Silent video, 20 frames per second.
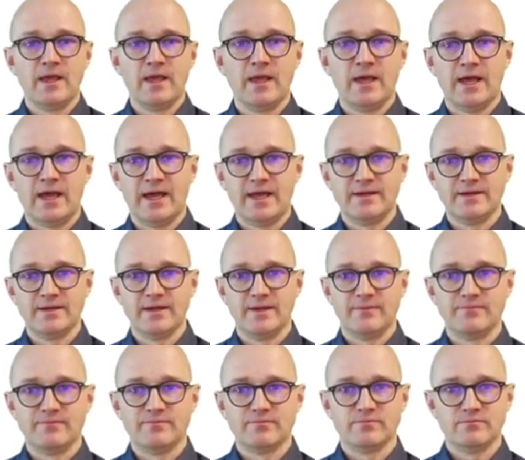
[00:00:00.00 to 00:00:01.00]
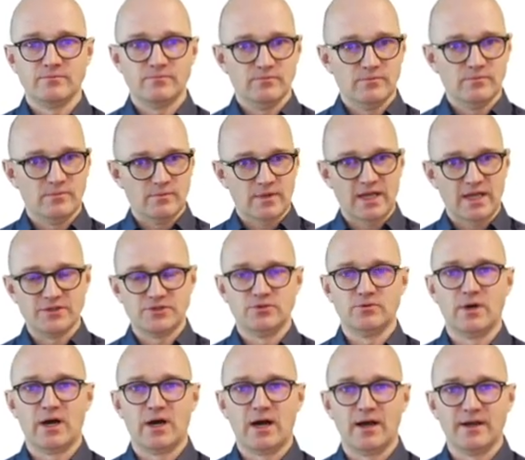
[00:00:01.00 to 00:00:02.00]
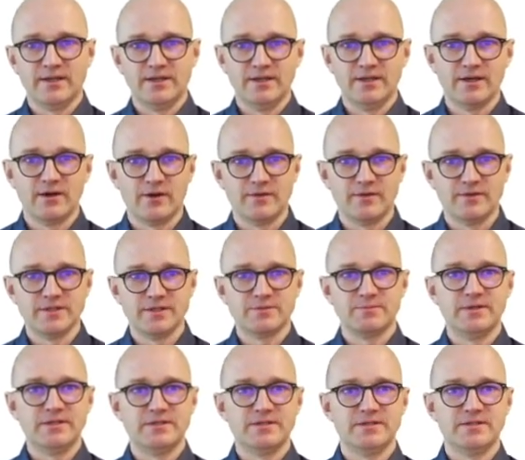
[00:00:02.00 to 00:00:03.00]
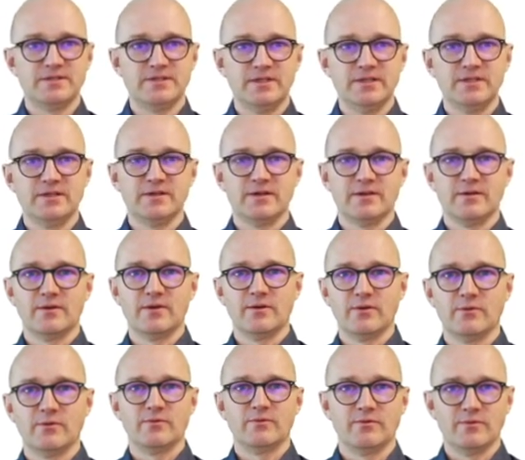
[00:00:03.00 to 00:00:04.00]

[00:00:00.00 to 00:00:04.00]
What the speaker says: And as you are here on this PTC